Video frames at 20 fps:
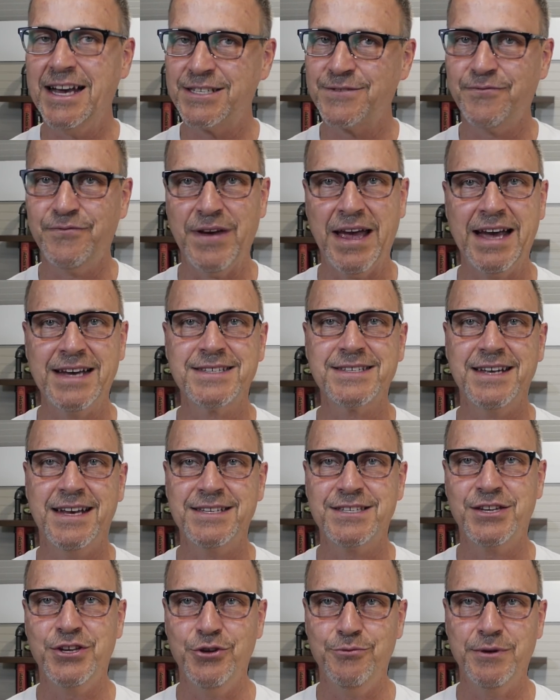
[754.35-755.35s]
as fast
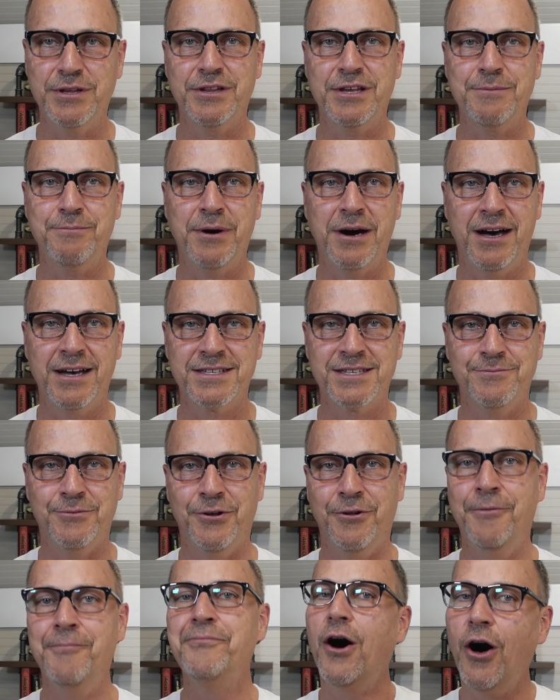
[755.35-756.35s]
as humanly
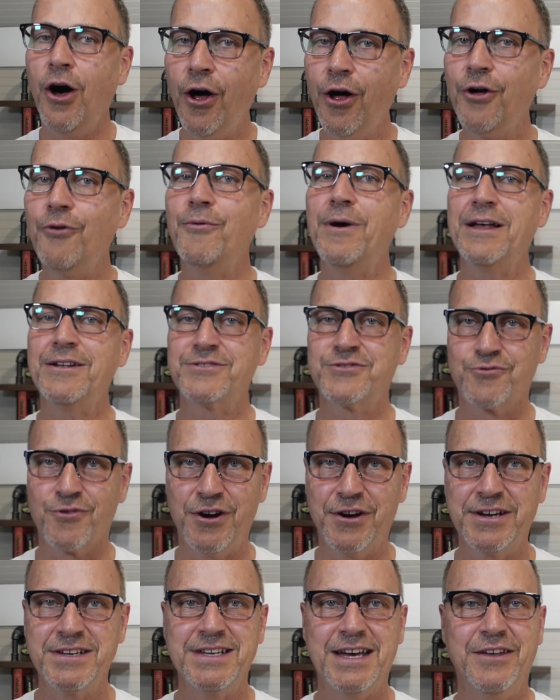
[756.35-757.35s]
possible, all while
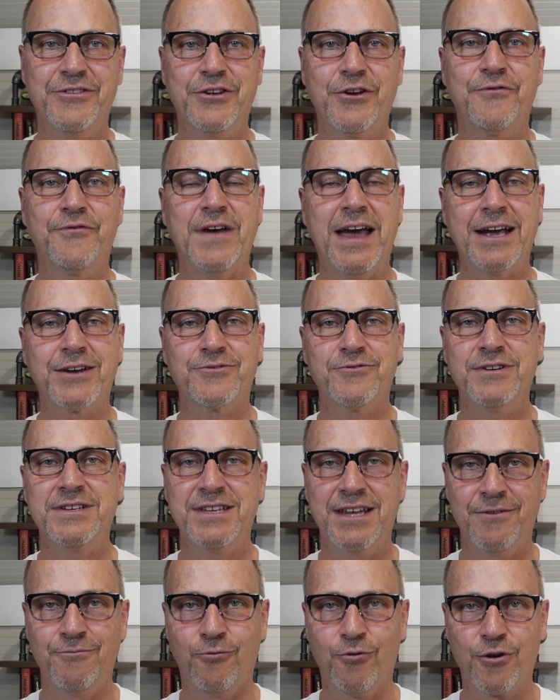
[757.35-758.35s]
drawing down their
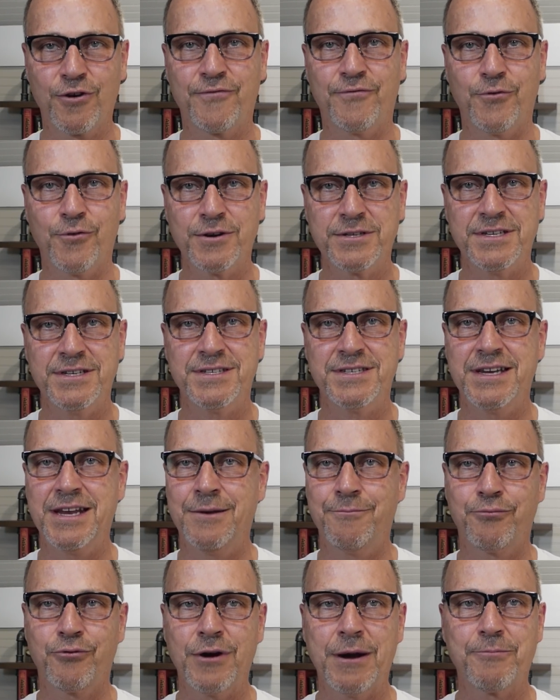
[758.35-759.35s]
factories and workforces
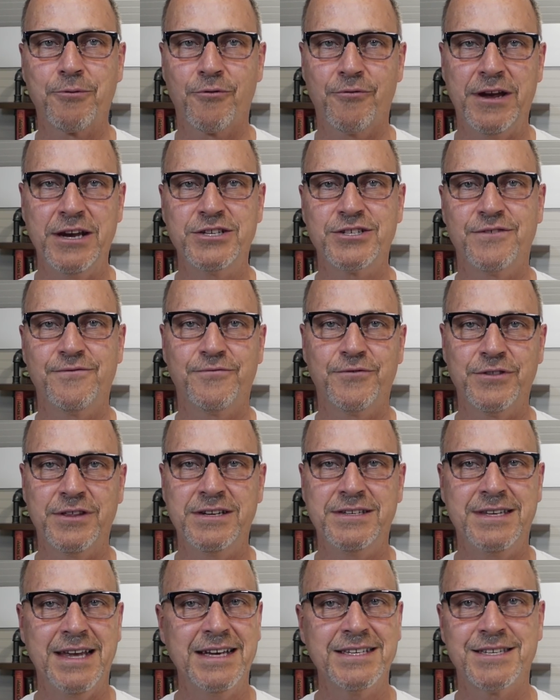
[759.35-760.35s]
in preparation for
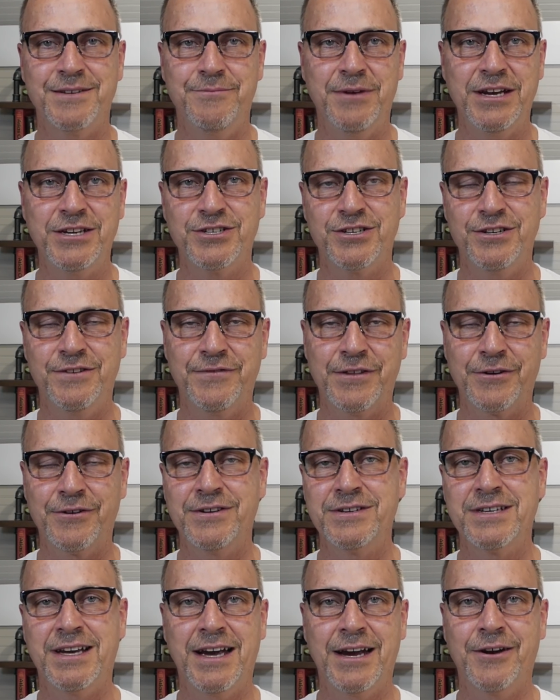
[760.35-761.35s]
the decimation of their
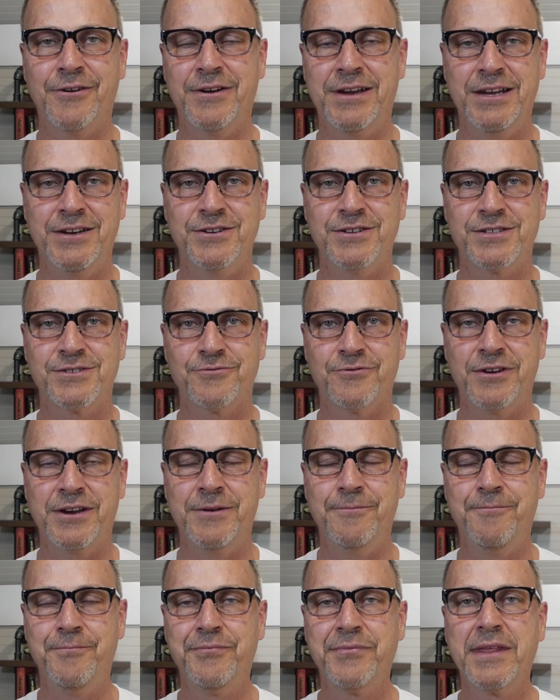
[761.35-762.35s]
entire
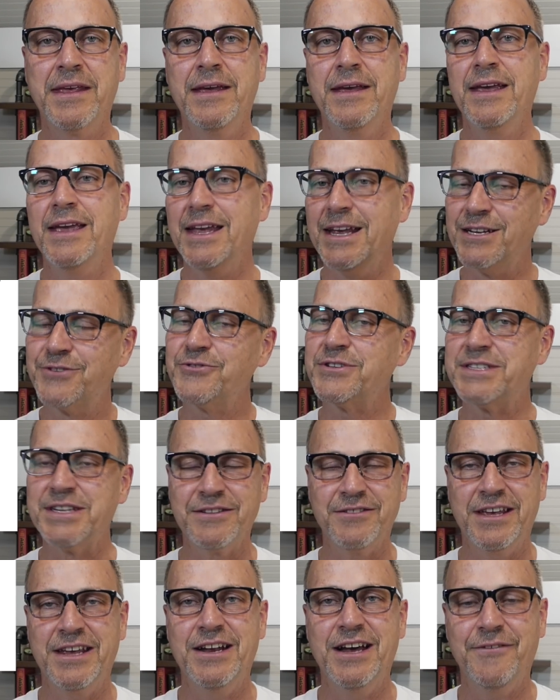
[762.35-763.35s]
industry.
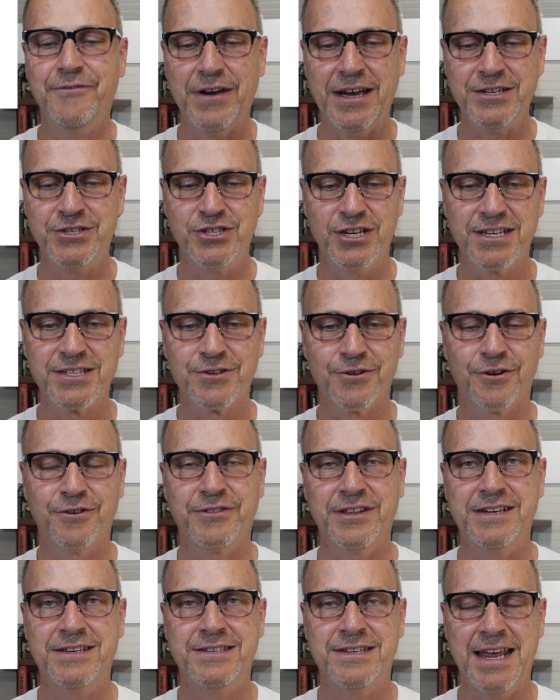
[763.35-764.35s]
Interestingly enough, I just
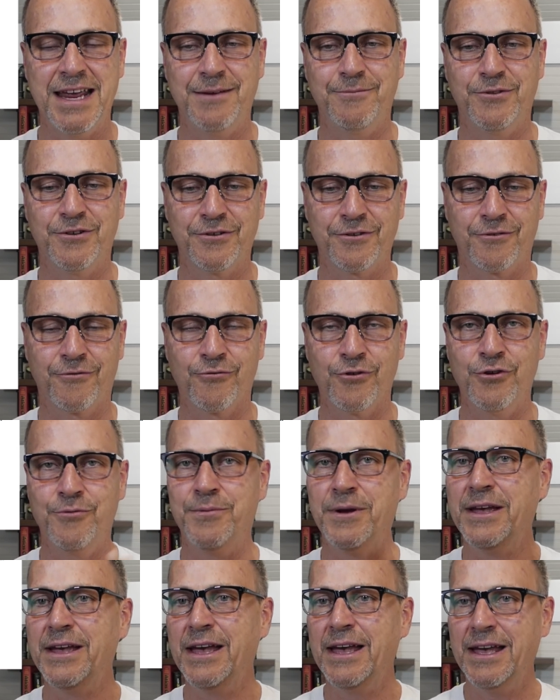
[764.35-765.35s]
heard that Daimler
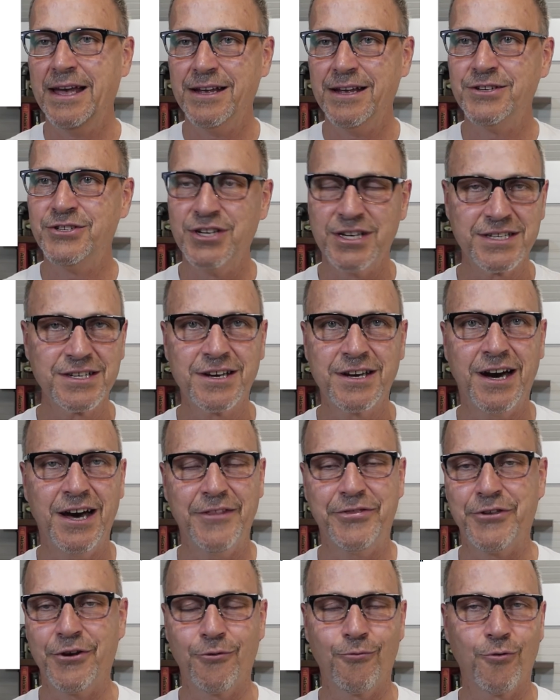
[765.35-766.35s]
Group just
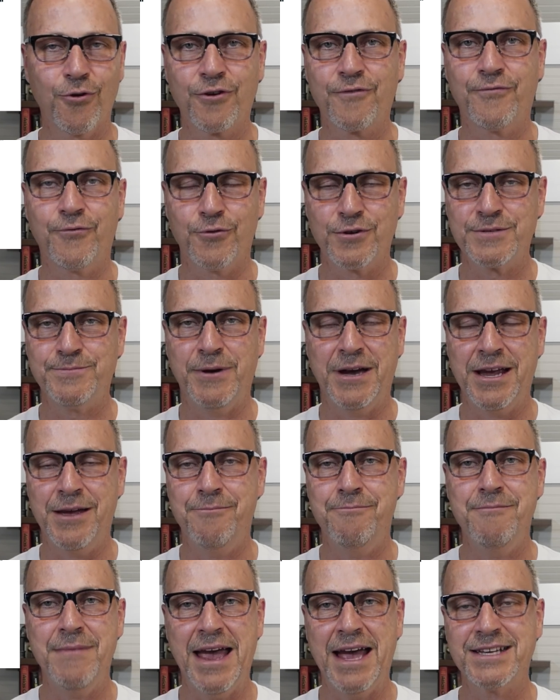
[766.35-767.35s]
cut their workforce by
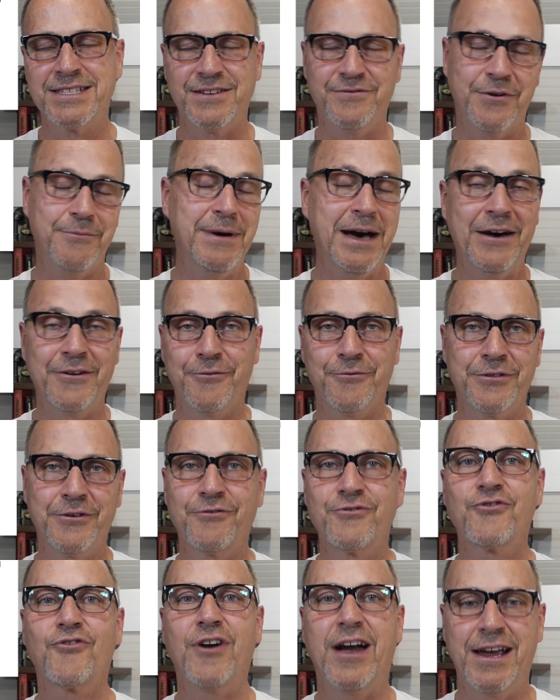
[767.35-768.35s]
a massive amount, or
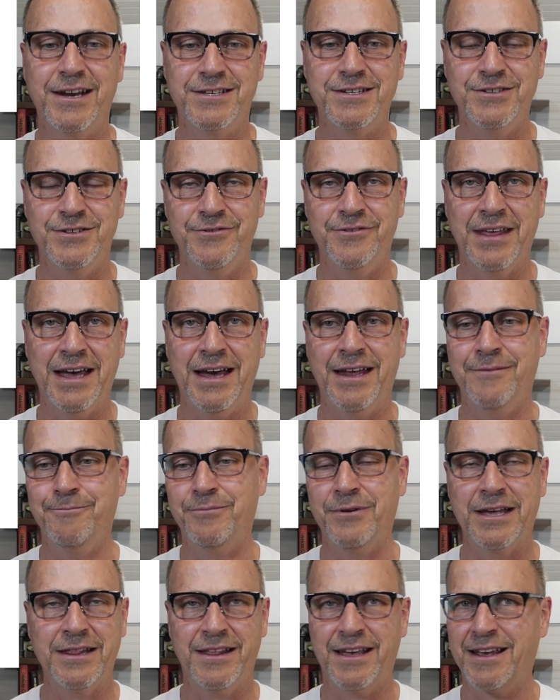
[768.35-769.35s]
they're trying to do
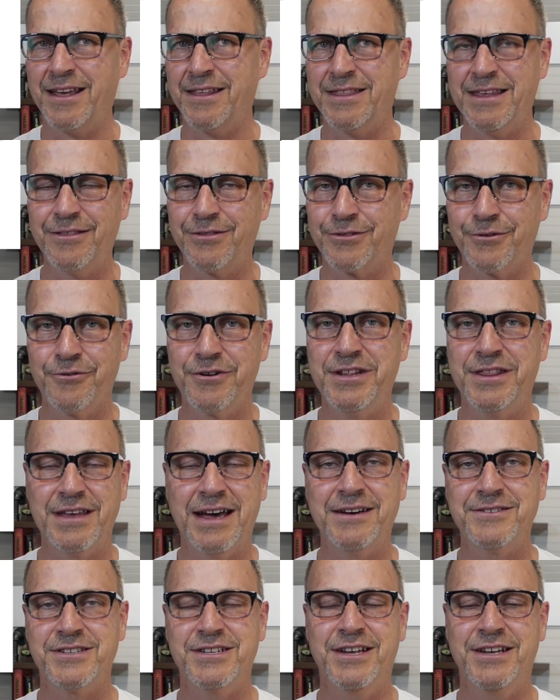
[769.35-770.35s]
that by, like, I think thirty
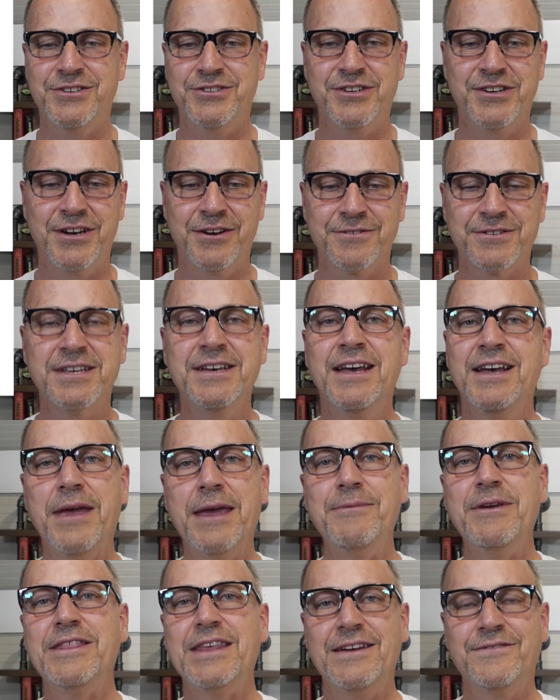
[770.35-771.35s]
thousand engineers.
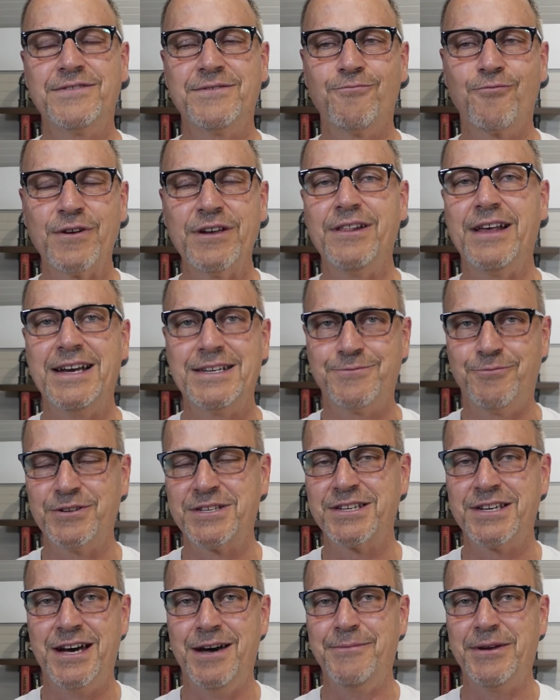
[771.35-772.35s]
Maybe they've realized
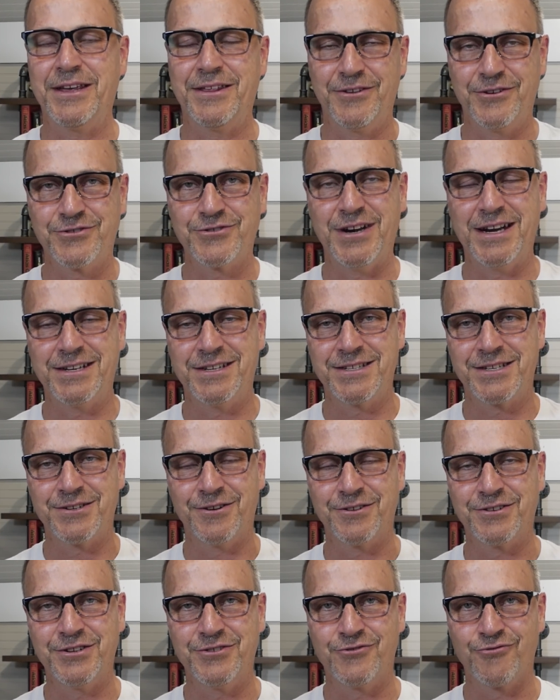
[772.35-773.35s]
what's coming and they're trying to
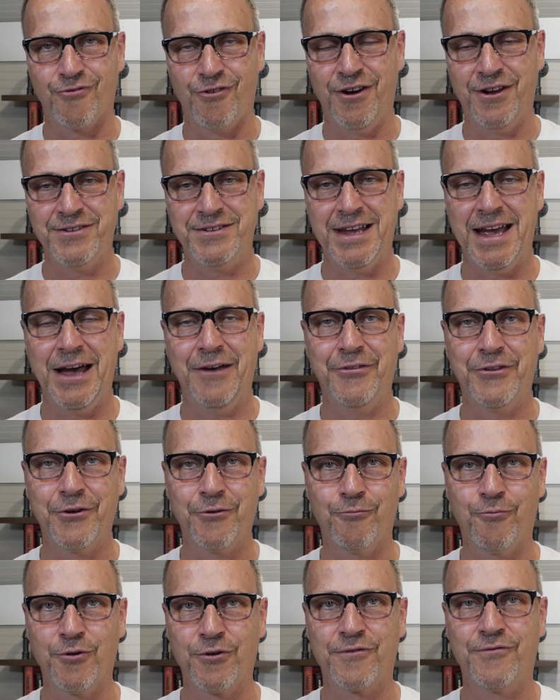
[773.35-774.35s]
start to draw down
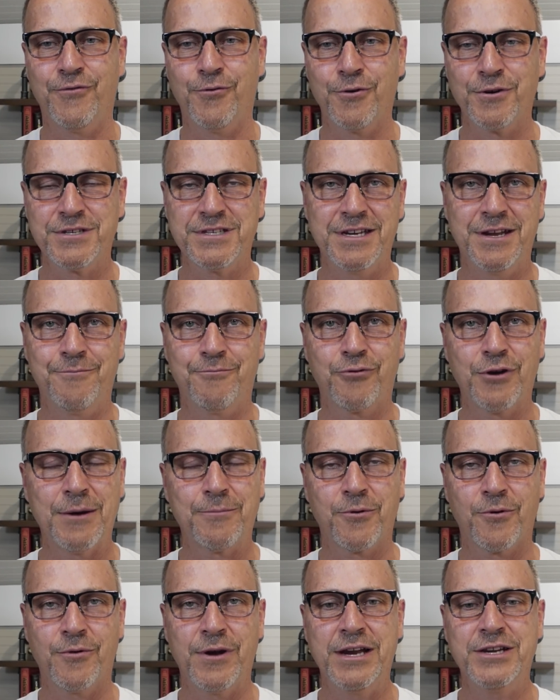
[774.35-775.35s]
their workforce in
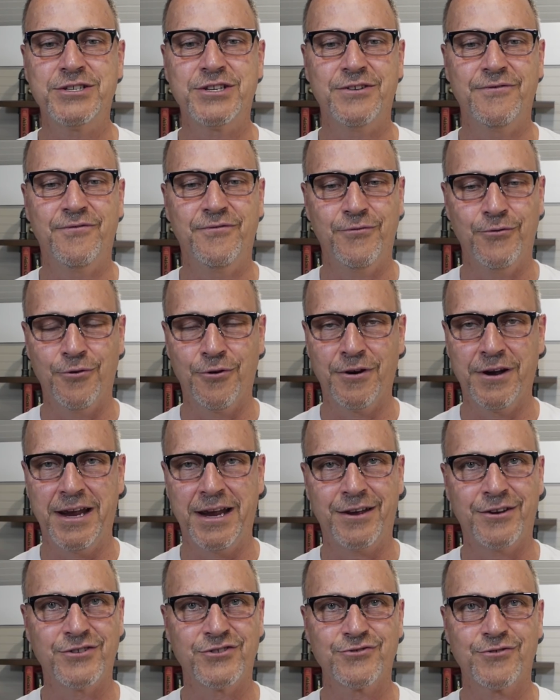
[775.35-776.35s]
preparation for
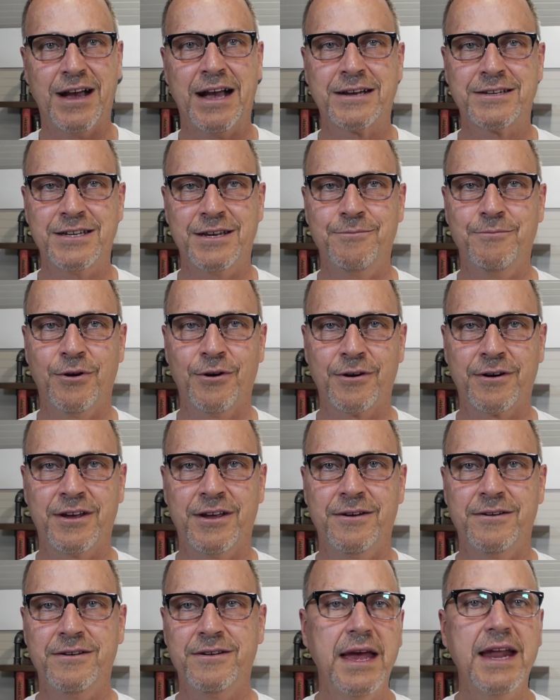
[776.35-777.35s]
a contracting
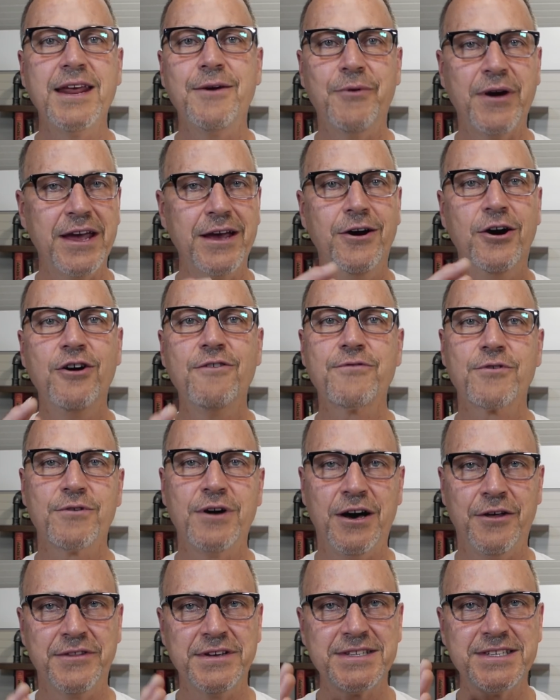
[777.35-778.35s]
market. Anyway,
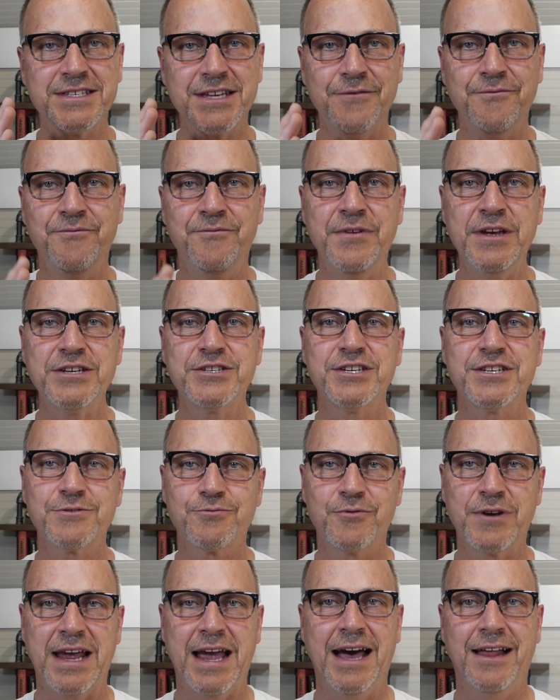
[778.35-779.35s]
overall, this is a
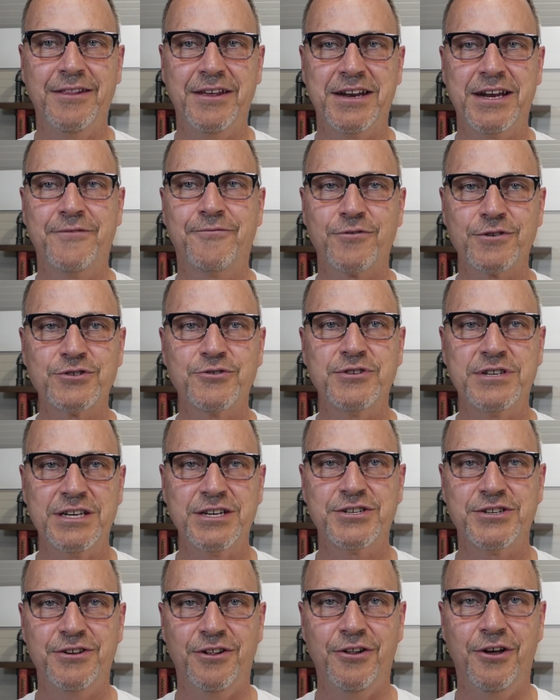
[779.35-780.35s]
vicious reality for
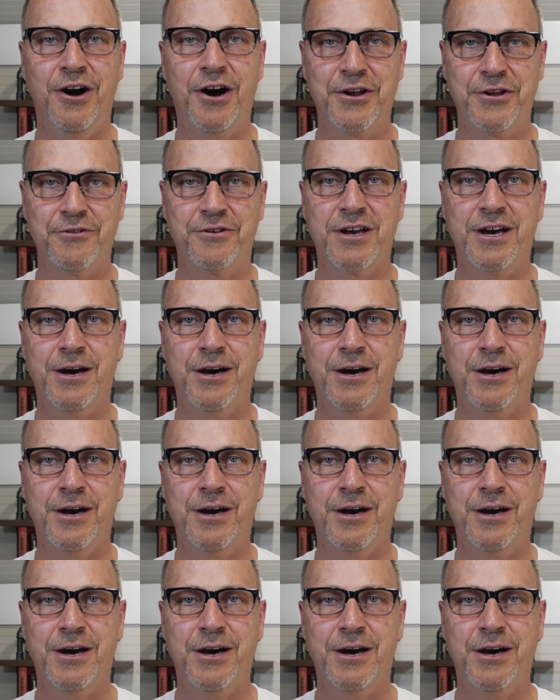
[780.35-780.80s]
traditional auto